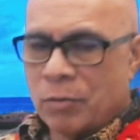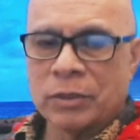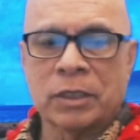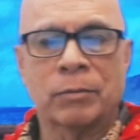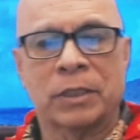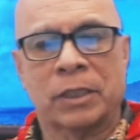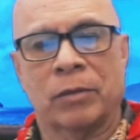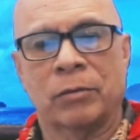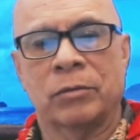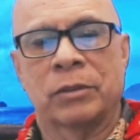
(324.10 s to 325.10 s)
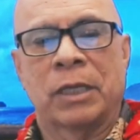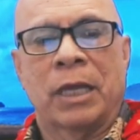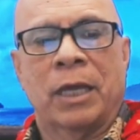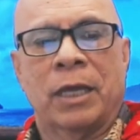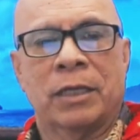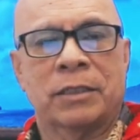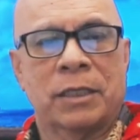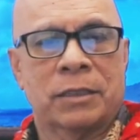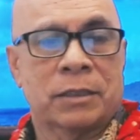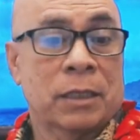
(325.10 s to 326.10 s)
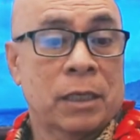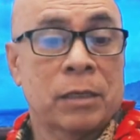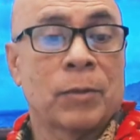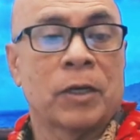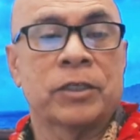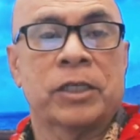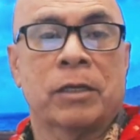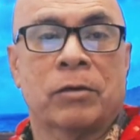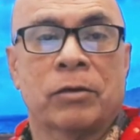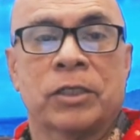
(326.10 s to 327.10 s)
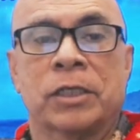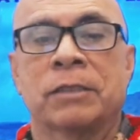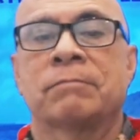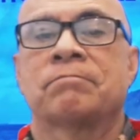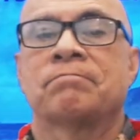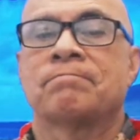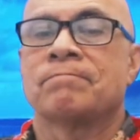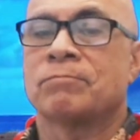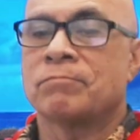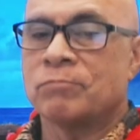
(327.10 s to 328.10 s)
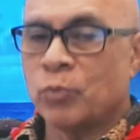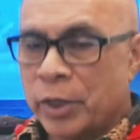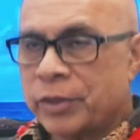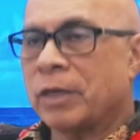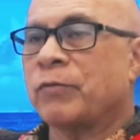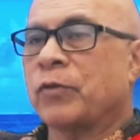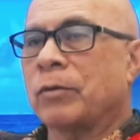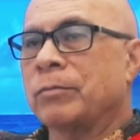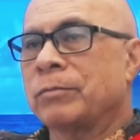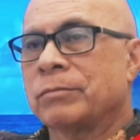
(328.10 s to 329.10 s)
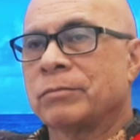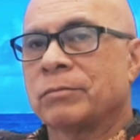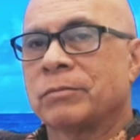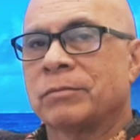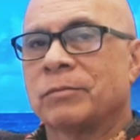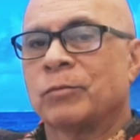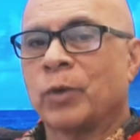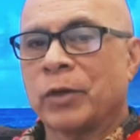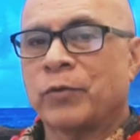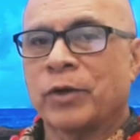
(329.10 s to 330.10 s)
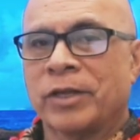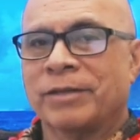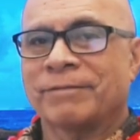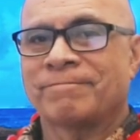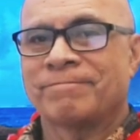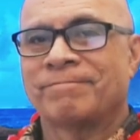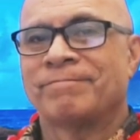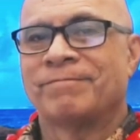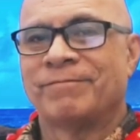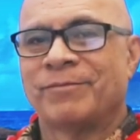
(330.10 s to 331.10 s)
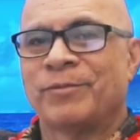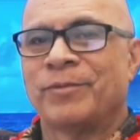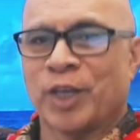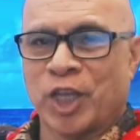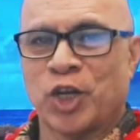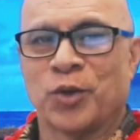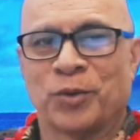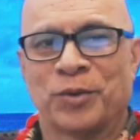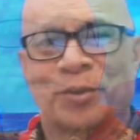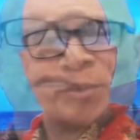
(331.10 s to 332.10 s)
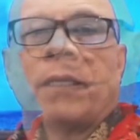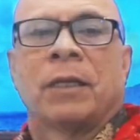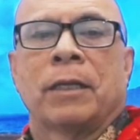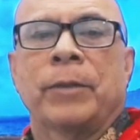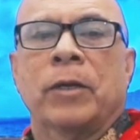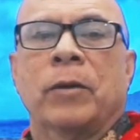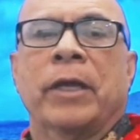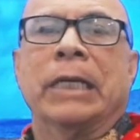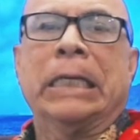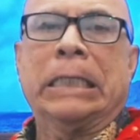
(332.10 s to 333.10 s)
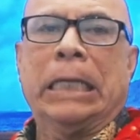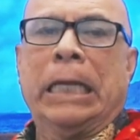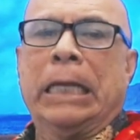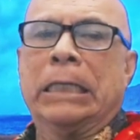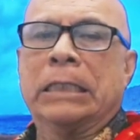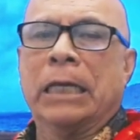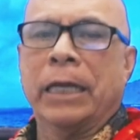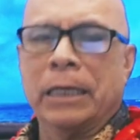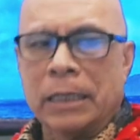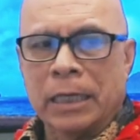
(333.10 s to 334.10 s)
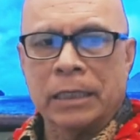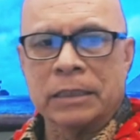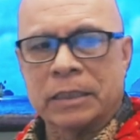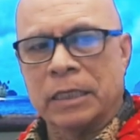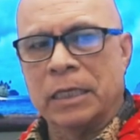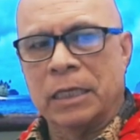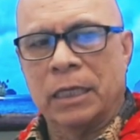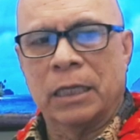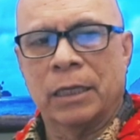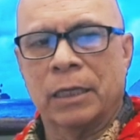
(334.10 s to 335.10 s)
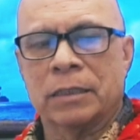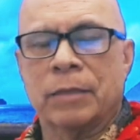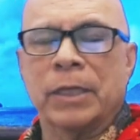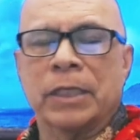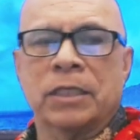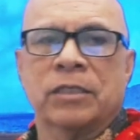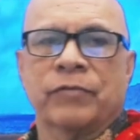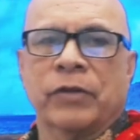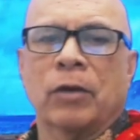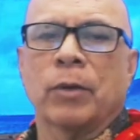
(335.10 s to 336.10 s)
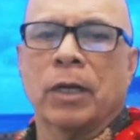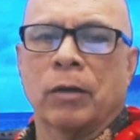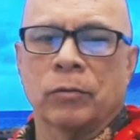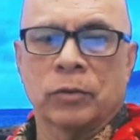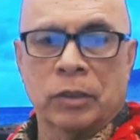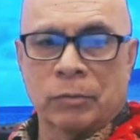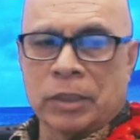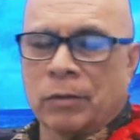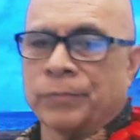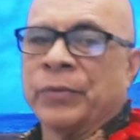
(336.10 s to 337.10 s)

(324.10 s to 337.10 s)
and Taumatau has its etymology and origin with and from, wait for it, the canoe. Let me go ahead and analyze the semantics of Taumatau or Taumatau.